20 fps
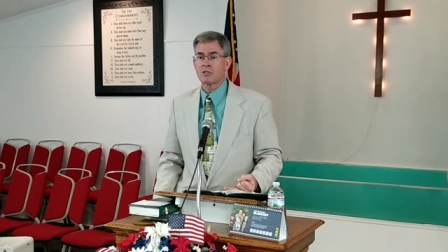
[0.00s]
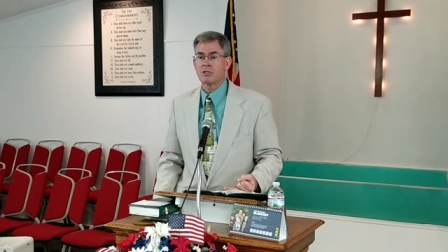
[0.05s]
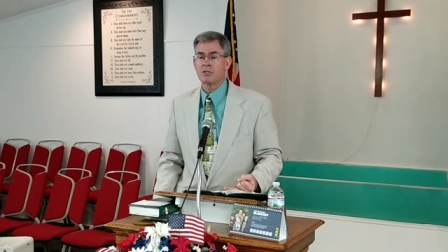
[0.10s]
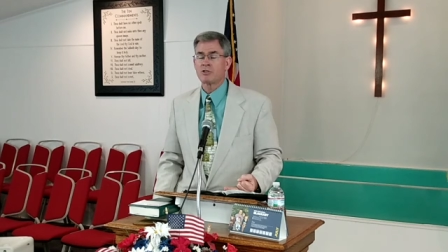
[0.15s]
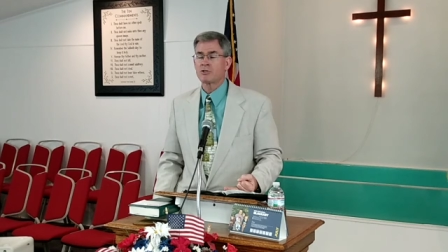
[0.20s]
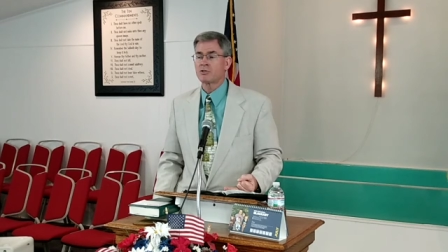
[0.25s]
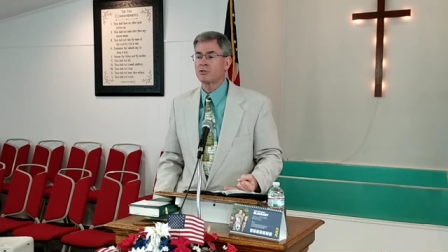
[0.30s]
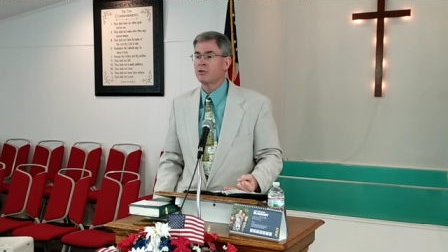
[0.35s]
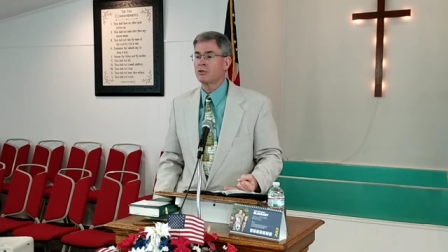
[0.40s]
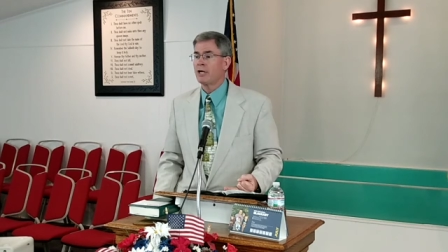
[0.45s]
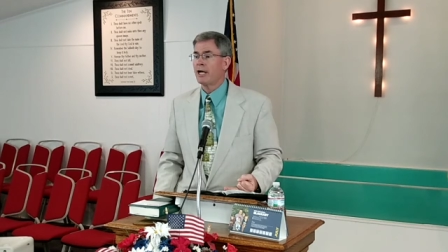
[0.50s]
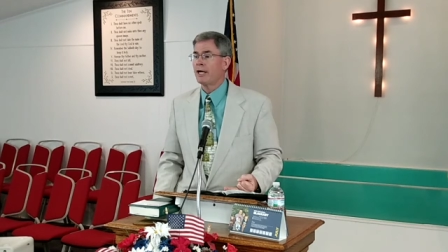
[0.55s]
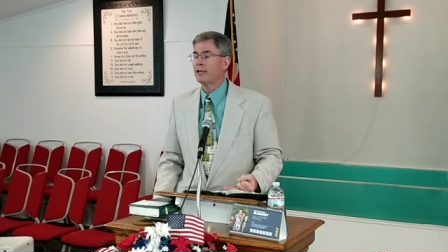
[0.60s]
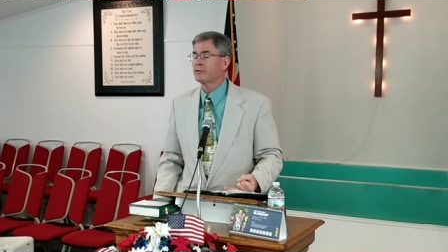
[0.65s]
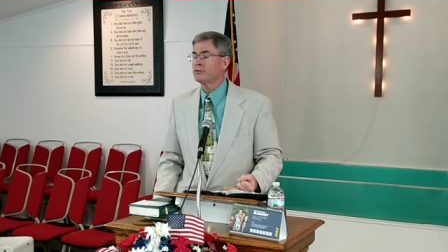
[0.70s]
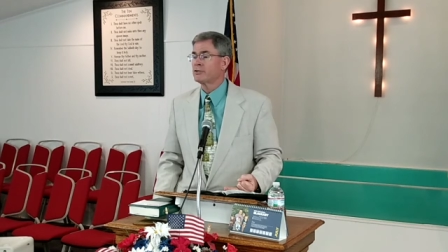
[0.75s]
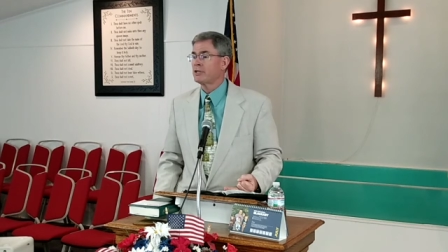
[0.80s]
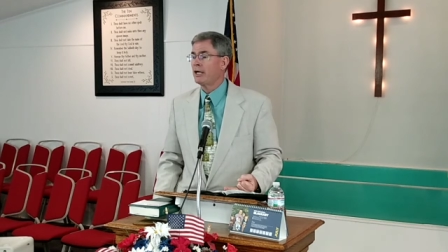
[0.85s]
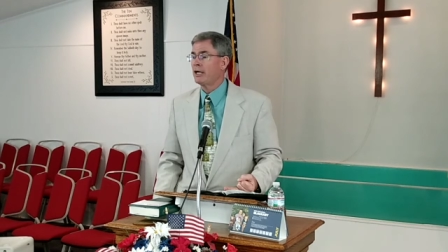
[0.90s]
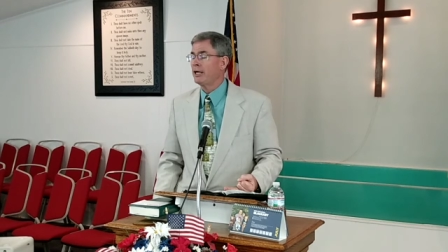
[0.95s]
And he stood
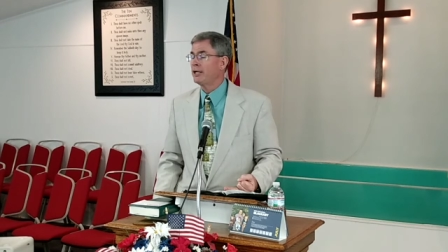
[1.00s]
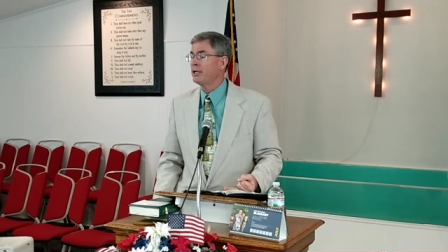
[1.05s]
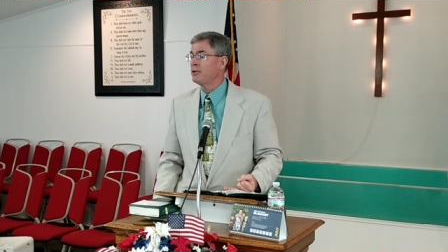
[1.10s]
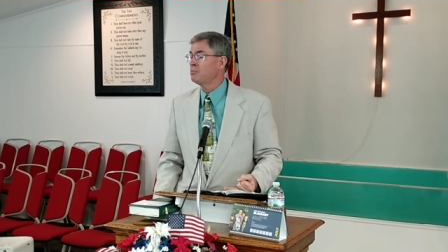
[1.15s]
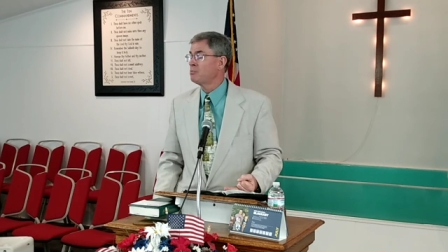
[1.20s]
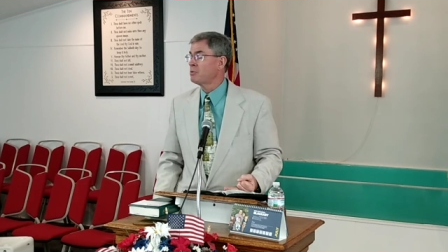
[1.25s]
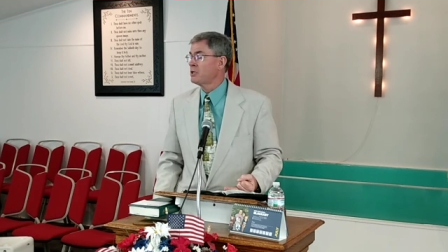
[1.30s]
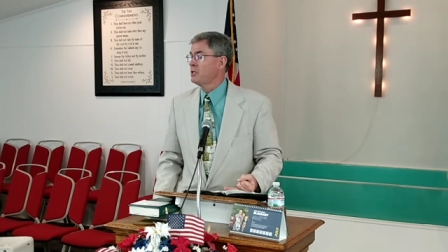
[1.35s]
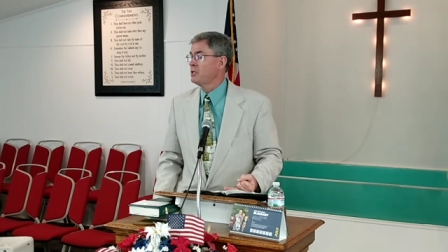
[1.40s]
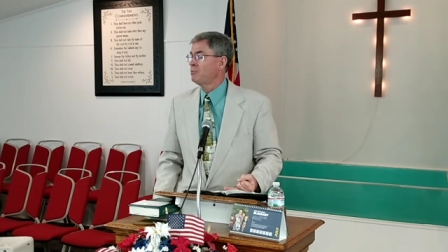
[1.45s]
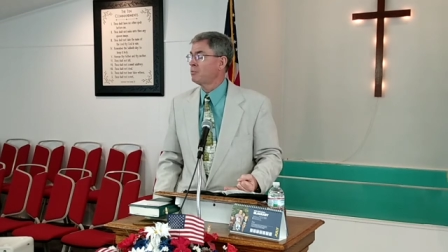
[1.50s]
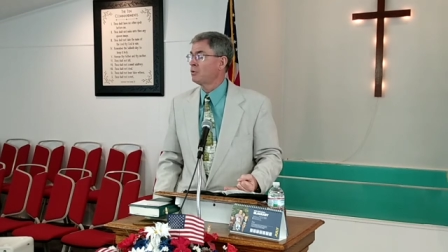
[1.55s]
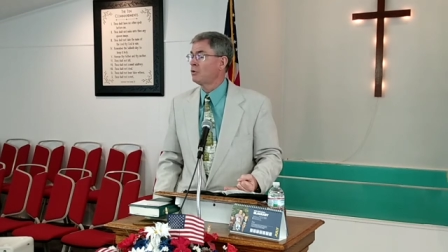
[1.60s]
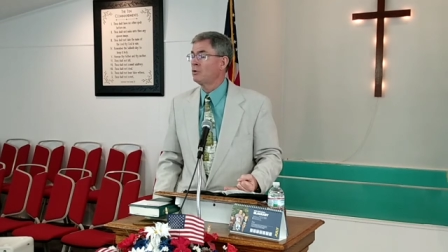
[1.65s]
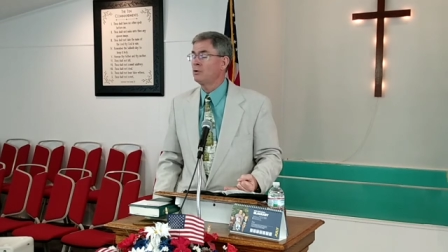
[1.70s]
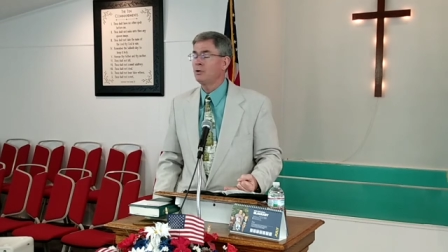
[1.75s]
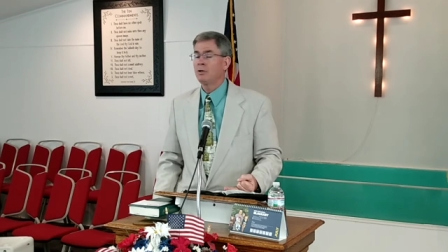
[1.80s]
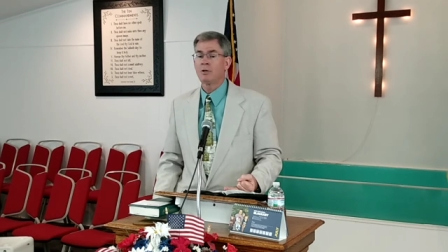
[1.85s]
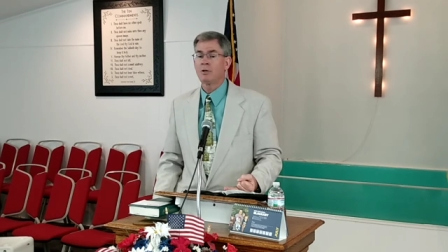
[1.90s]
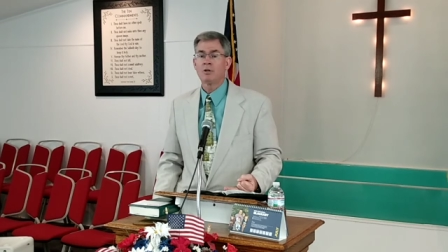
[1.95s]
outside, and
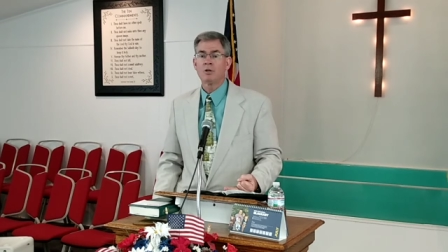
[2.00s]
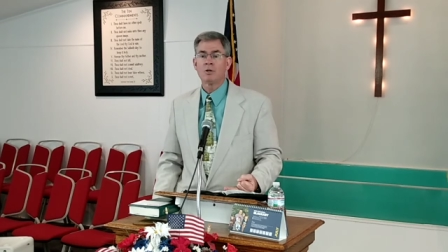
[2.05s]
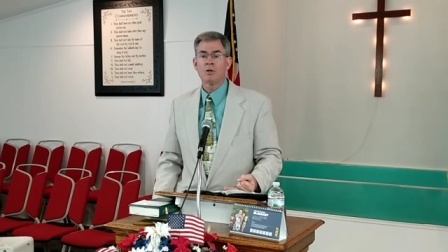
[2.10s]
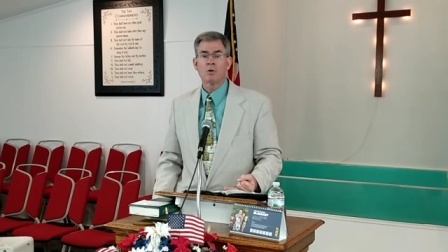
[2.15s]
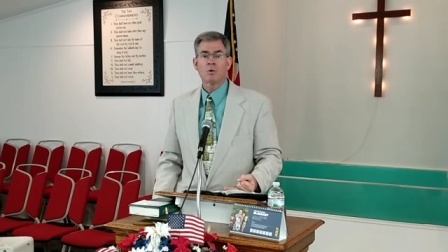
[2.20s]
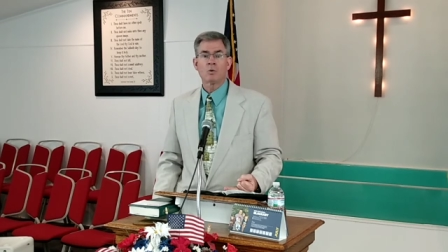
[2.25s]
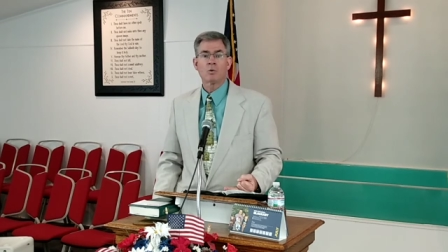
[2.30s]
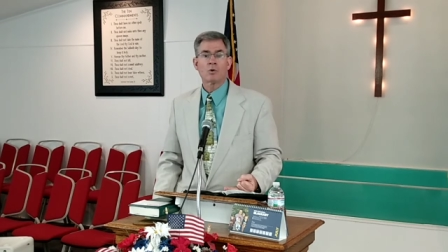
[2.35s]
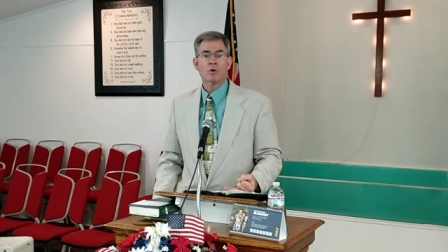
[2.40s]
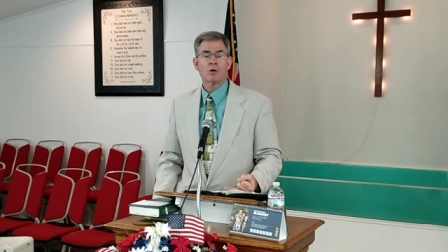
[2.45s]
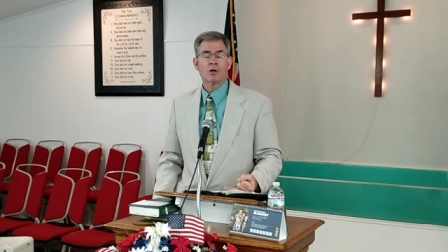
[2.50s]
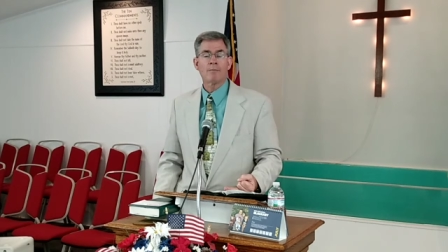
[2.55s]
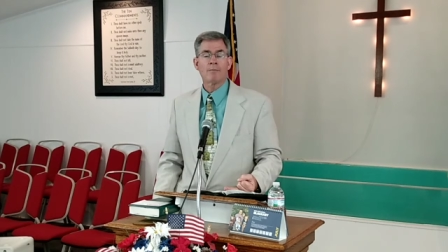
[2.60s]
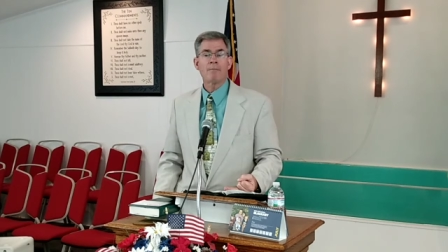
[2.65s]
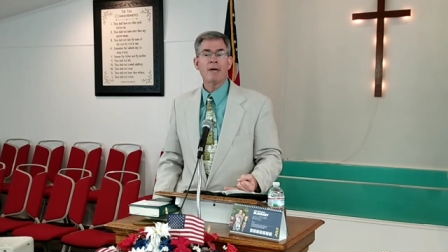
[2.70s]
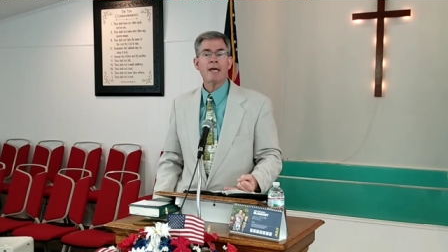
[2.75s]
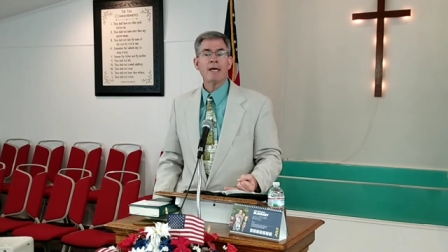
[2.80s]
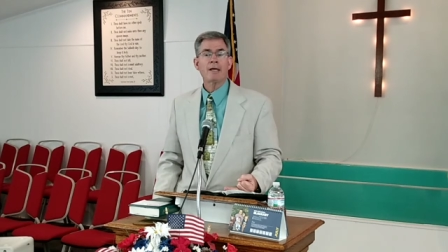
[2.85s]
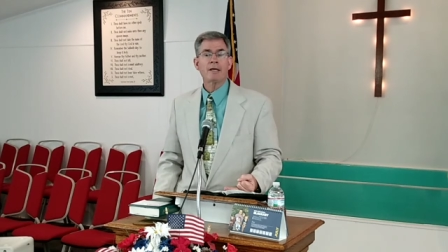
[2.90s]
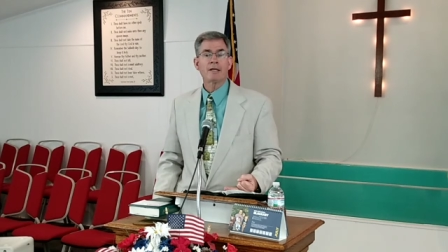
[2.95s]
people were
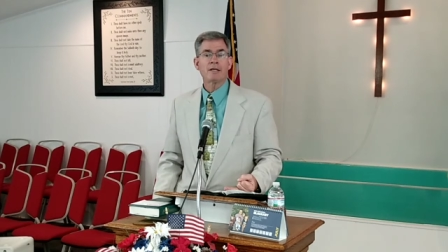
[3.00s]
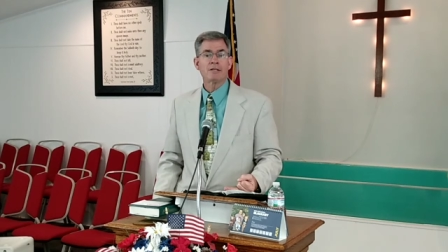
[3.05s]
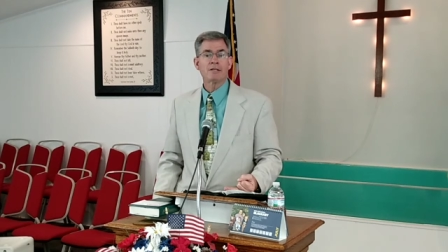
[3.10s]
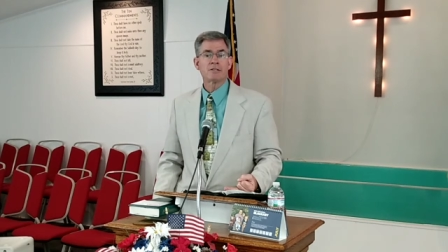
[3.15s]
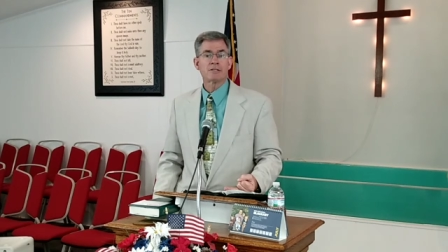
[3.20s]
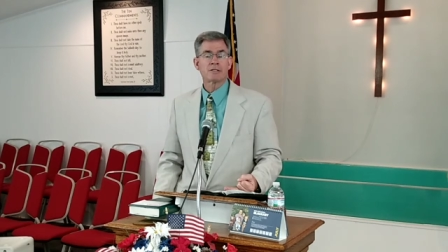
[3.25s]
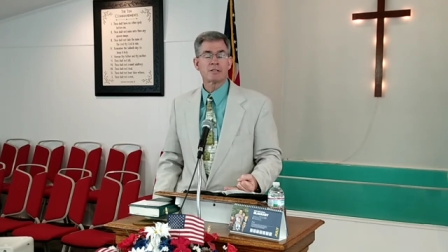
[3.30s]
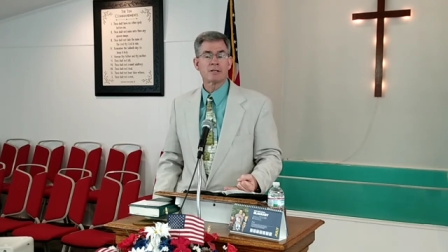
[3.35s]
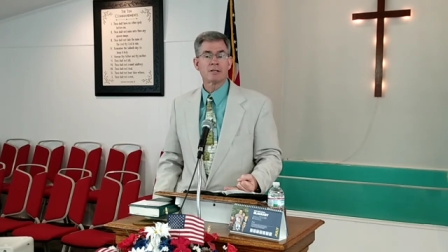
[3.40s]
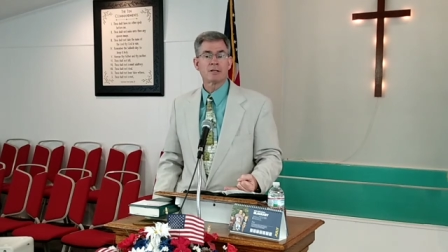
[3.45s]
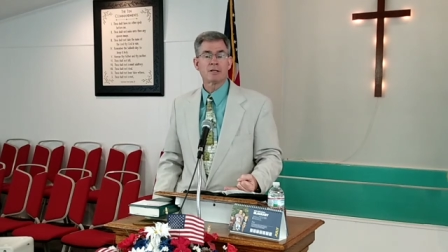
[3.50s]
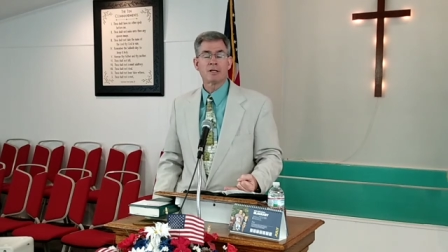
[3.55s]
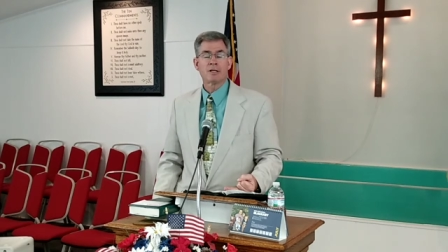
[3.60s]
amazed